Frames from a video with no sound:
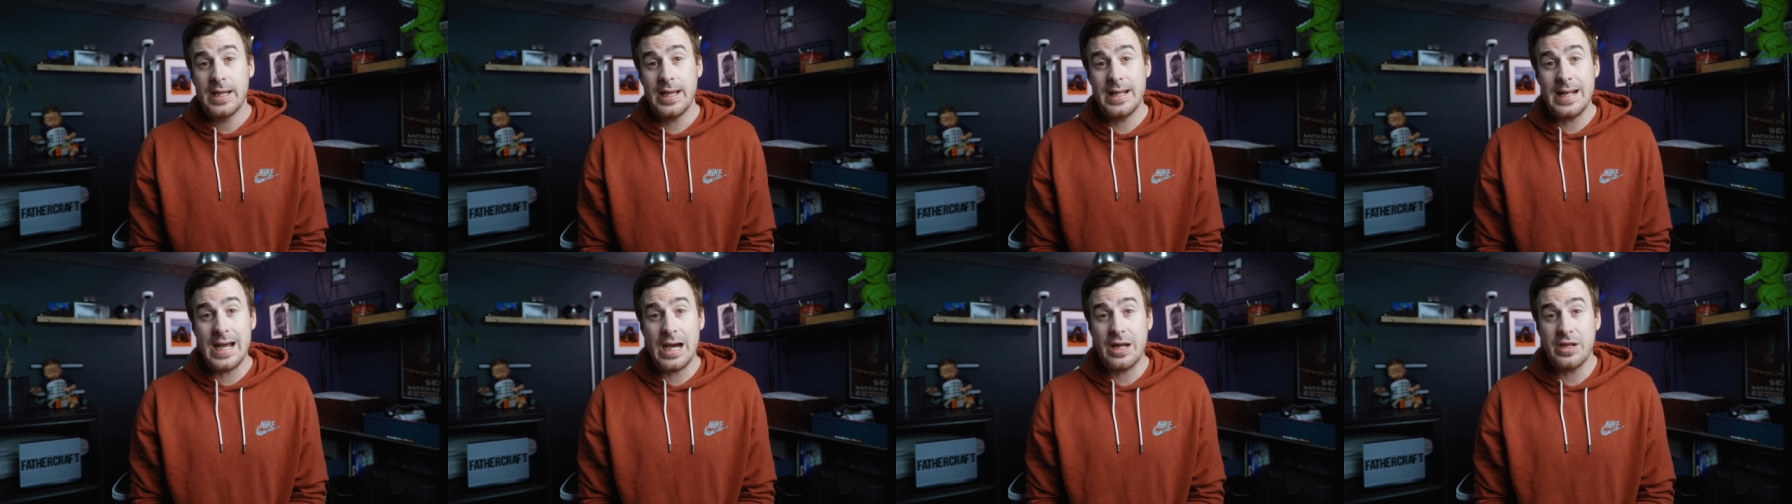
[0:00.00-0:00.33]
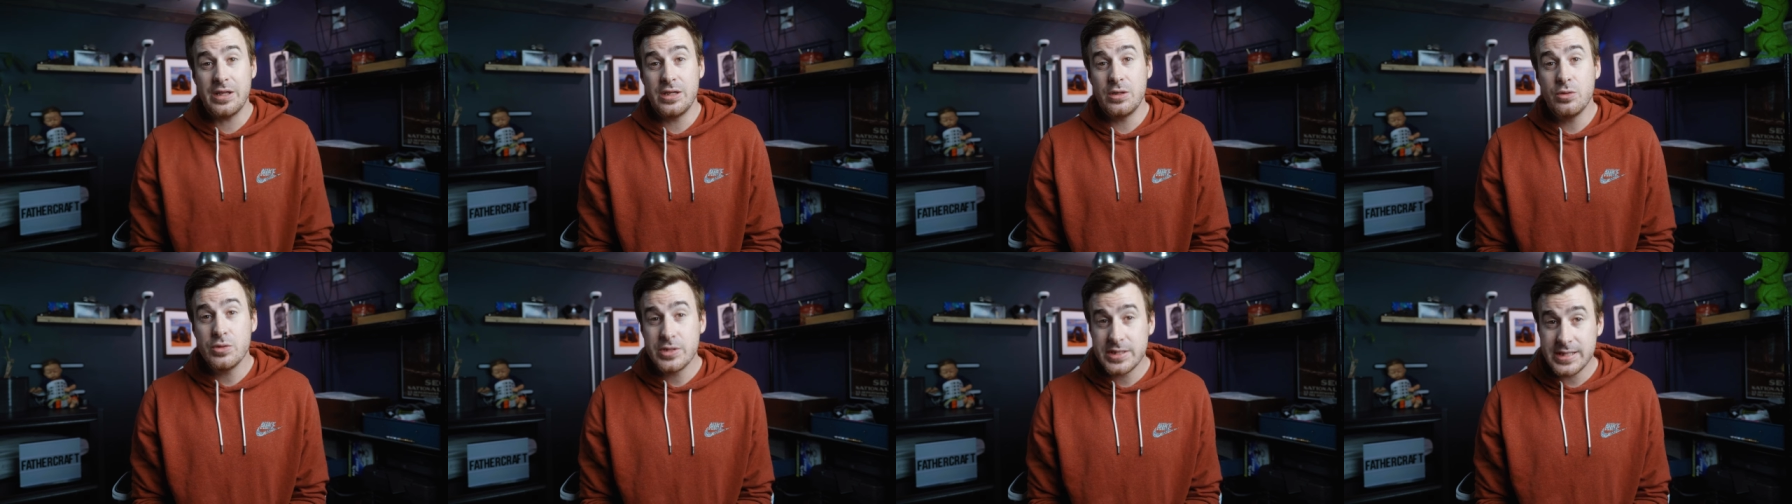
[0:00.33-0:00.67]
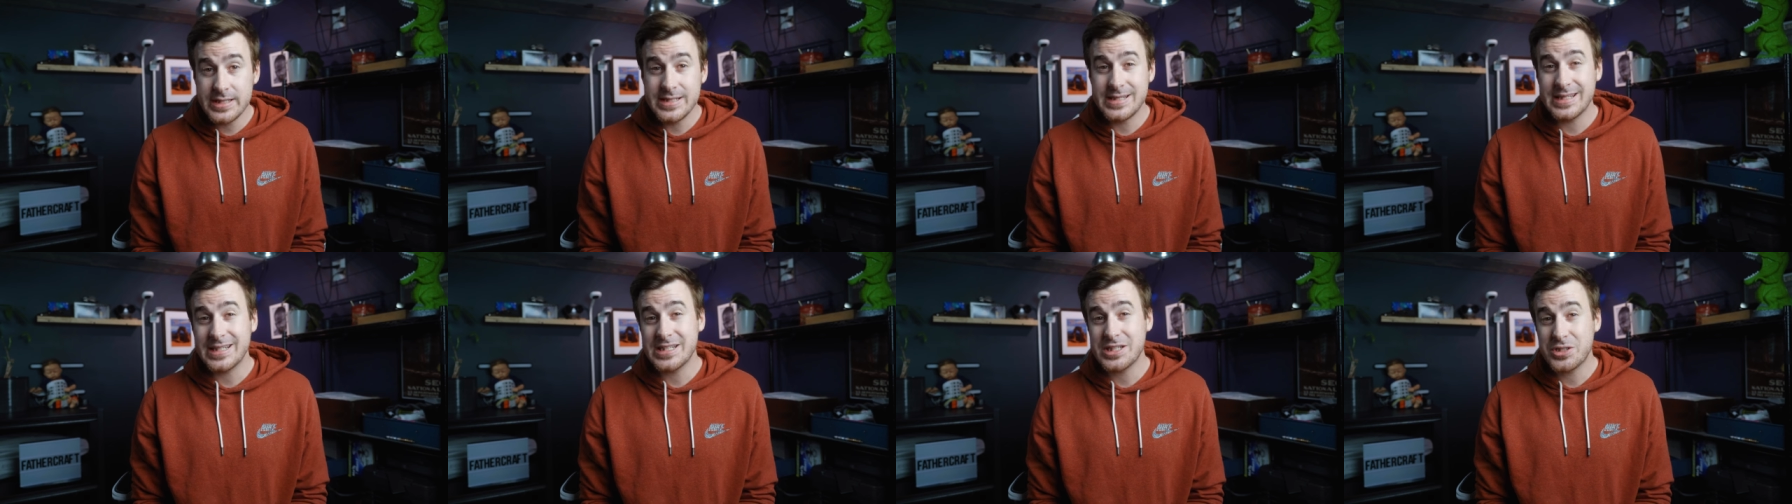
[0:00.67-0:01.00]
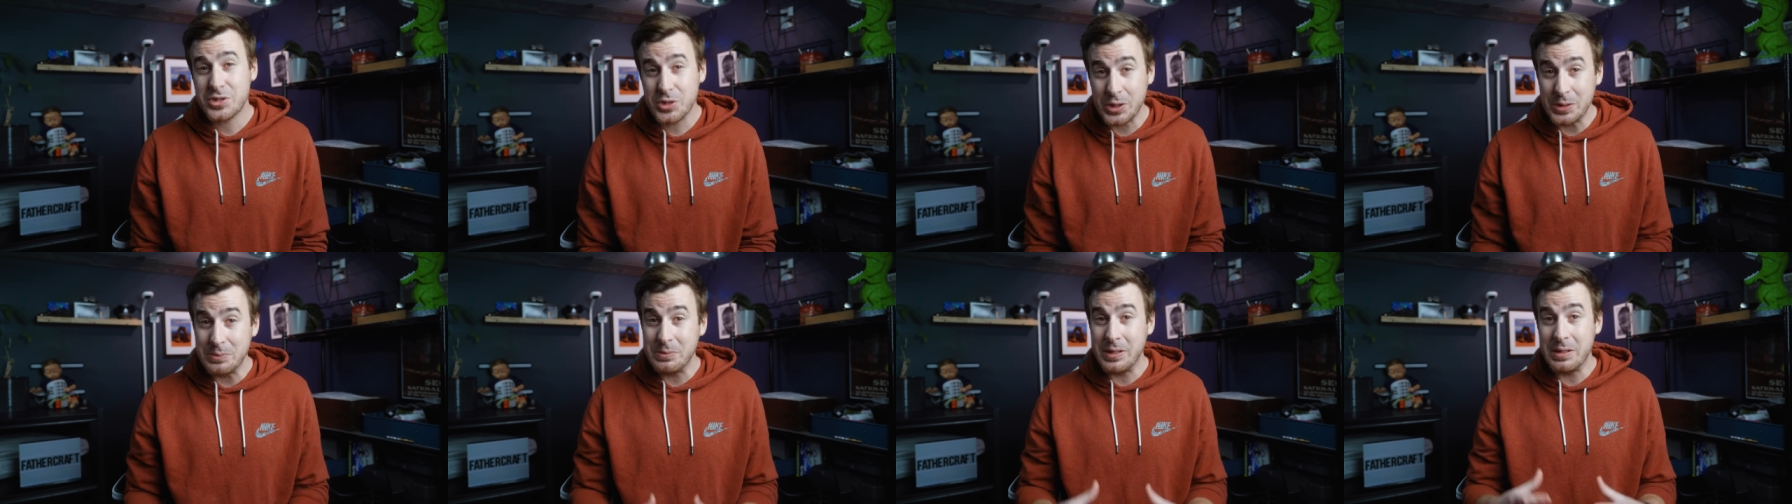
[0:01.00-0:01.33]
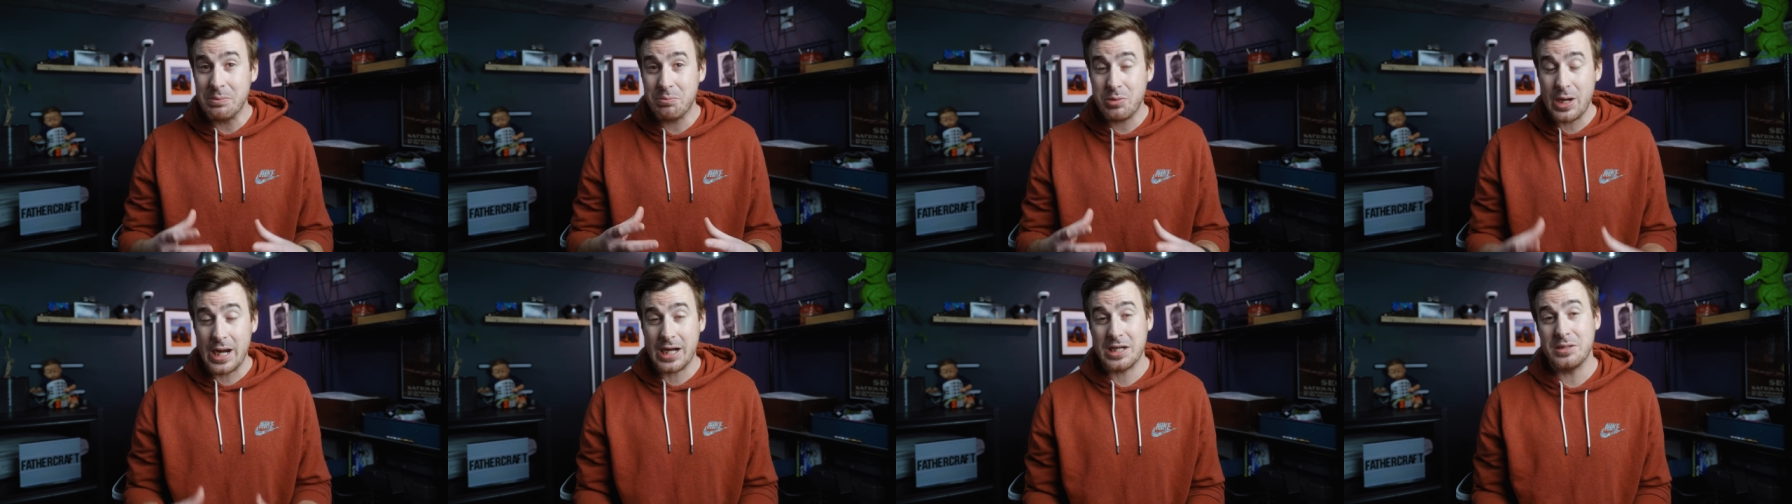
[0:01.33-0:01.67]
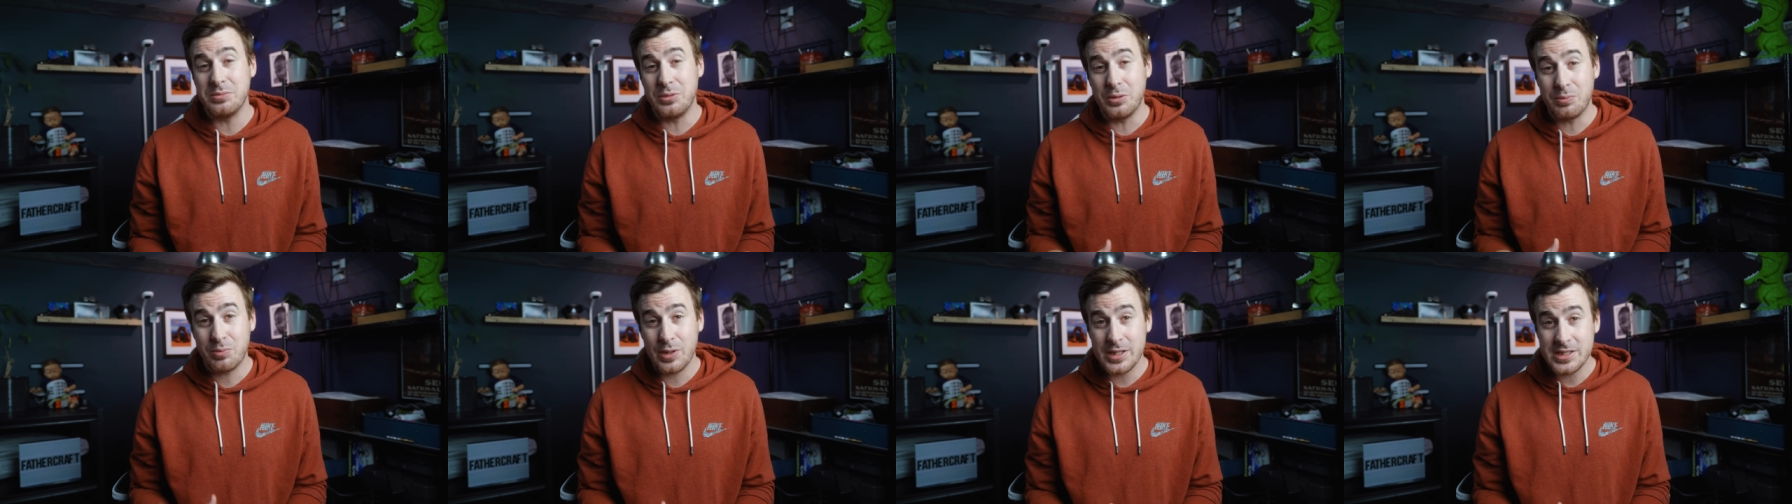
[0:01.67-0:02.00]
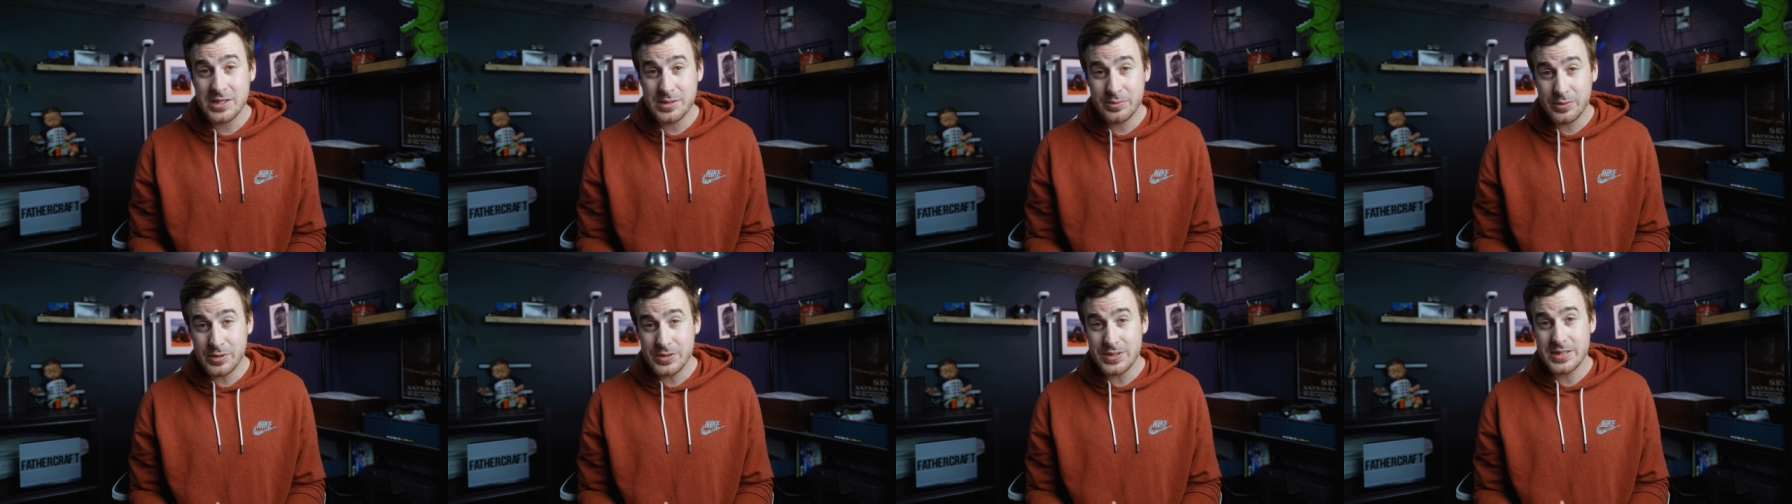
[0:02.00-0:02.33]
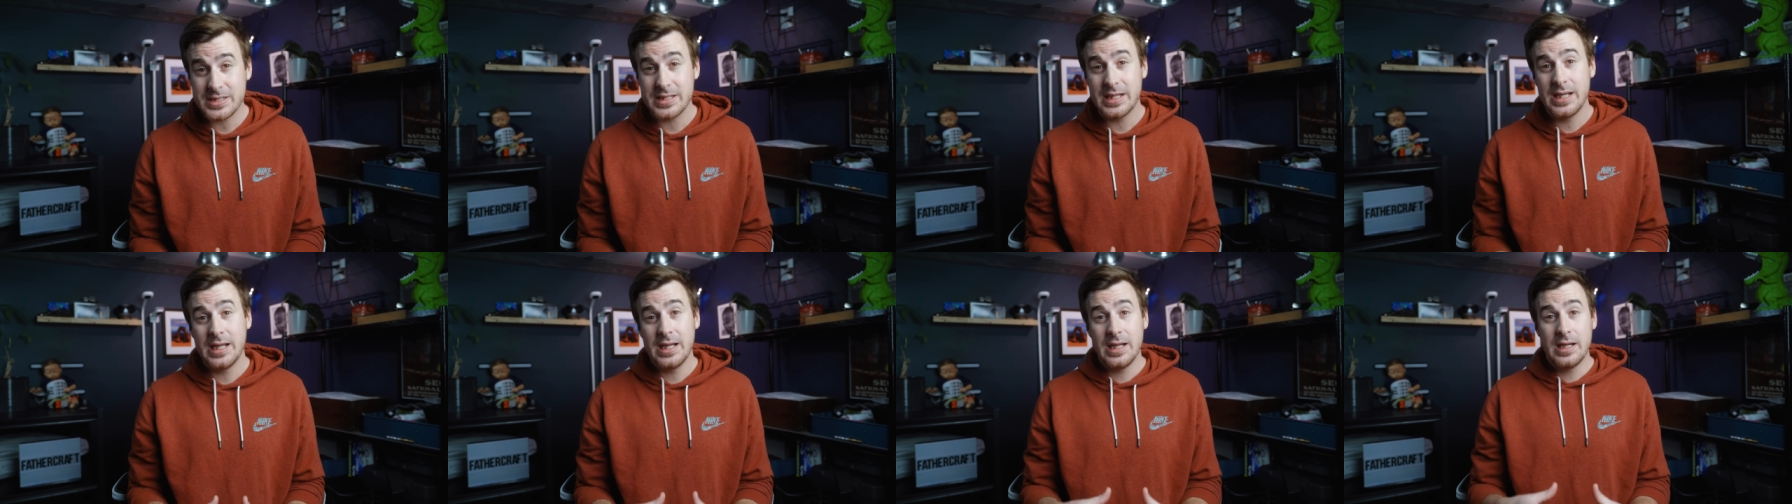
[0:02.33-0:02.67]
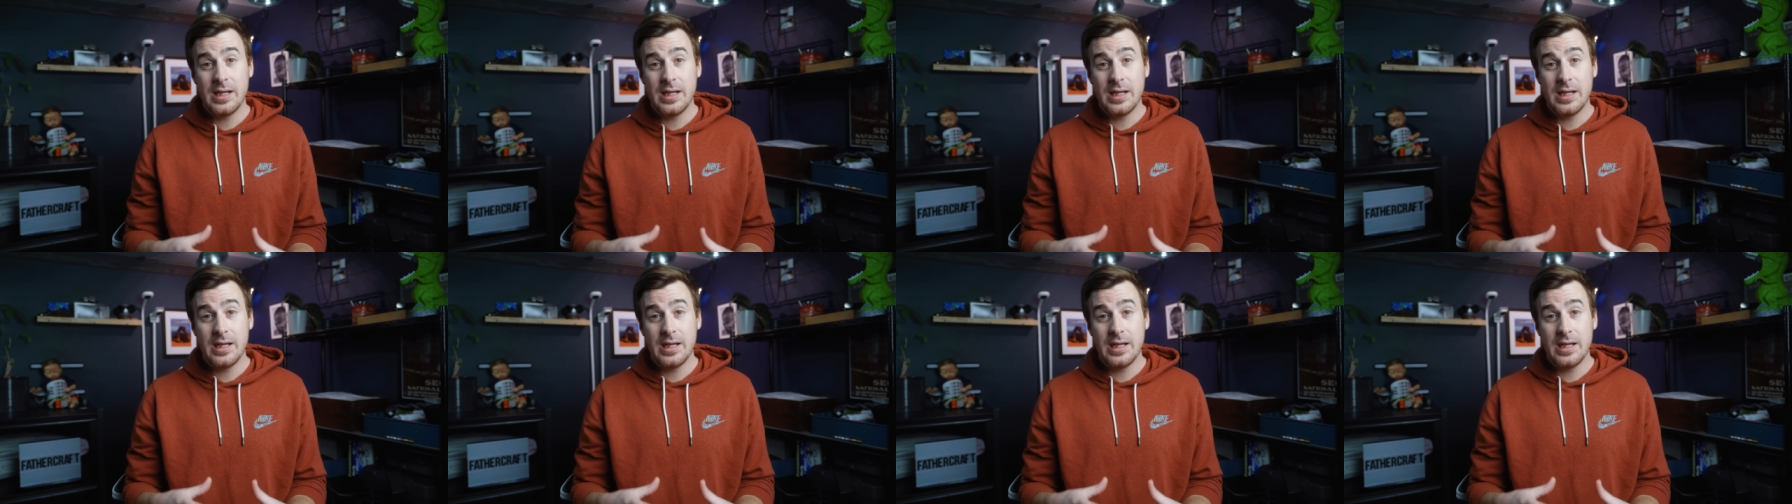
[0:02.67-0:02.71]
and how to use these extremely practical principles